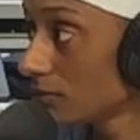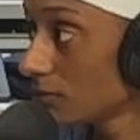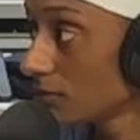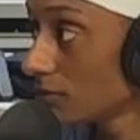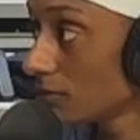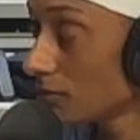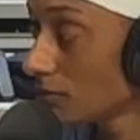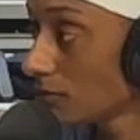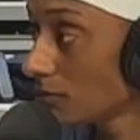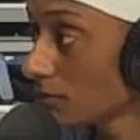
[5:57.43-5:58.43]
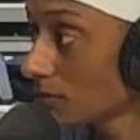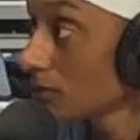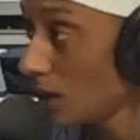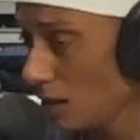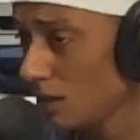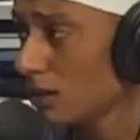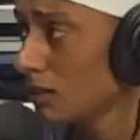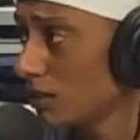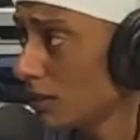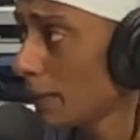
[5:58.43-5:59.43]

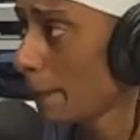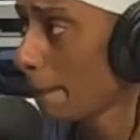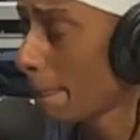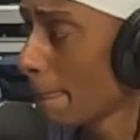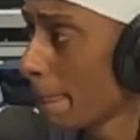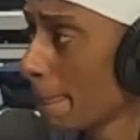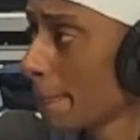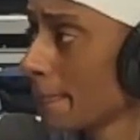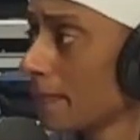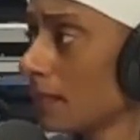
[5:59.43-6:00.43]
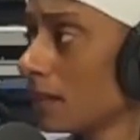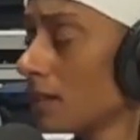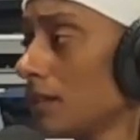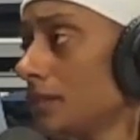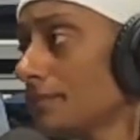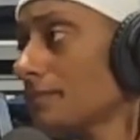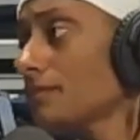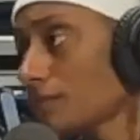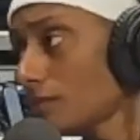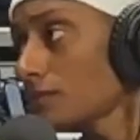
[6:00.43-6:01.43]

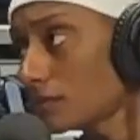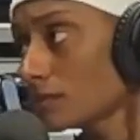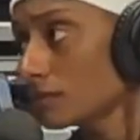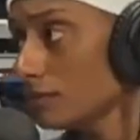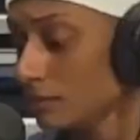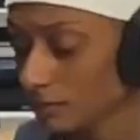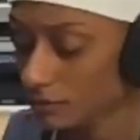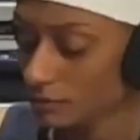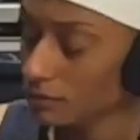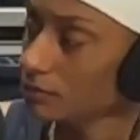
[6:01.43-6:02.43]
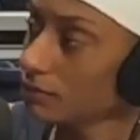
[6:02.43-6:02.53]
(not speaking)